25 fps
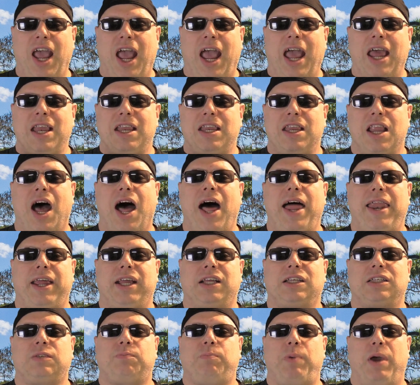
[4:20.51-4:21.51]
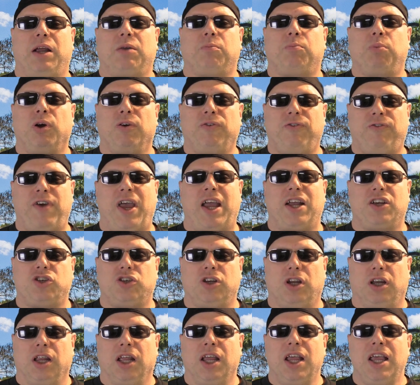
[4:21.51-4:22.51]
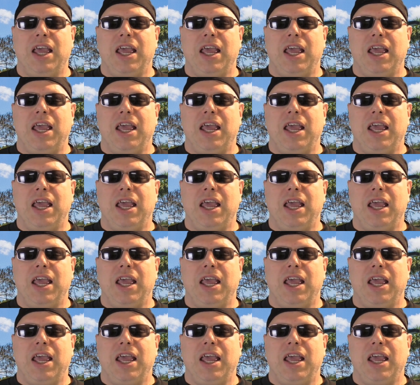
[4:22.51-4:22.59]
and not expect perfection.